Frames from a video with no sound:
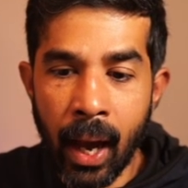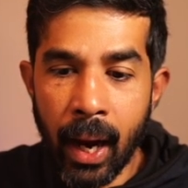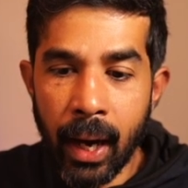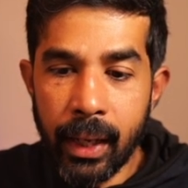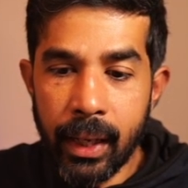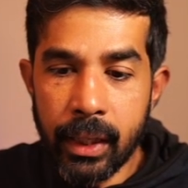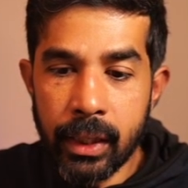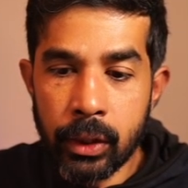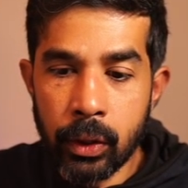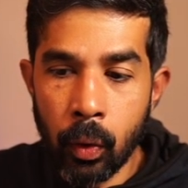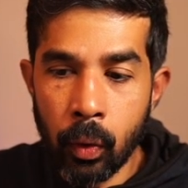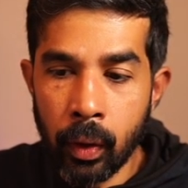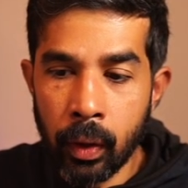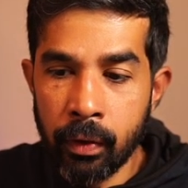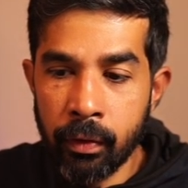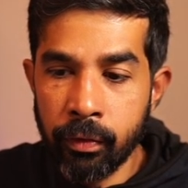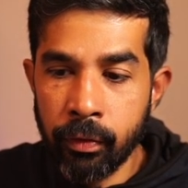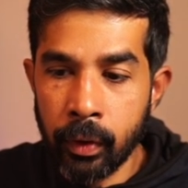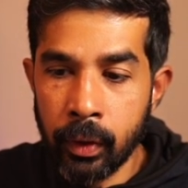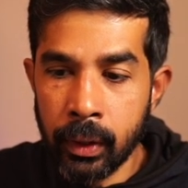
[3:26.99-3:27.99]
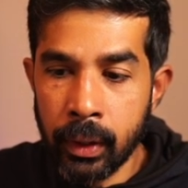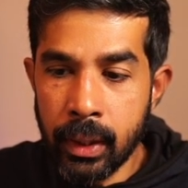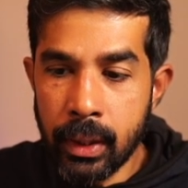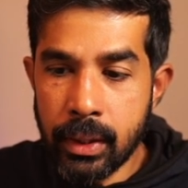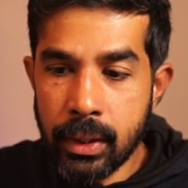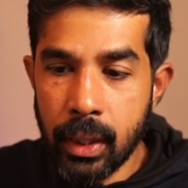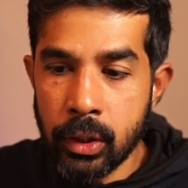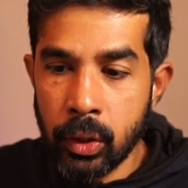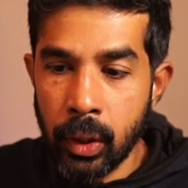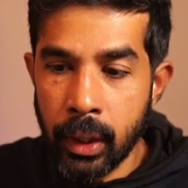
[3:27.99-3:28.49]
ID token for
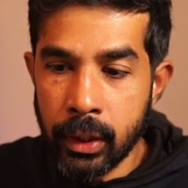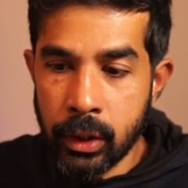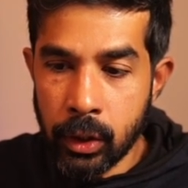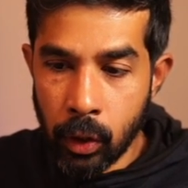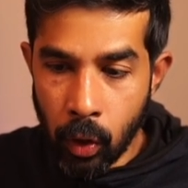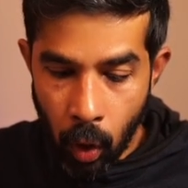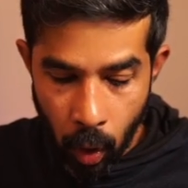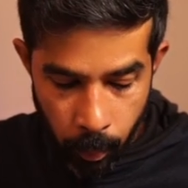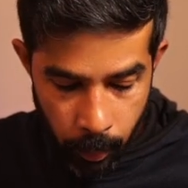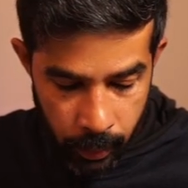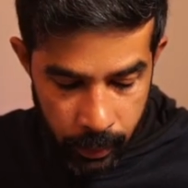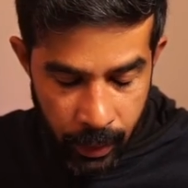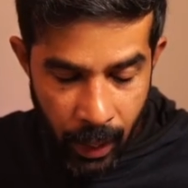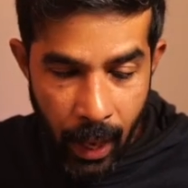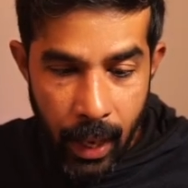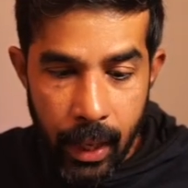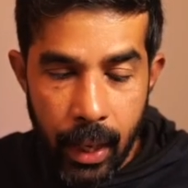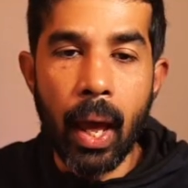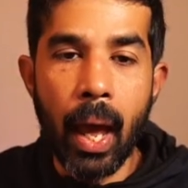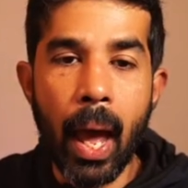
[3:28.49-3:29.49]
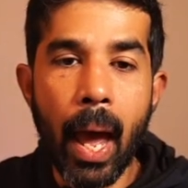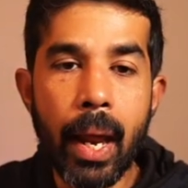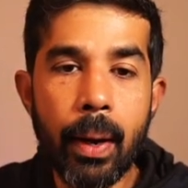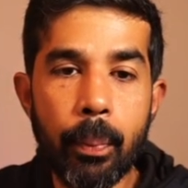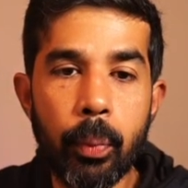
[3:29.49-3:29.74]
this, so let's copy that and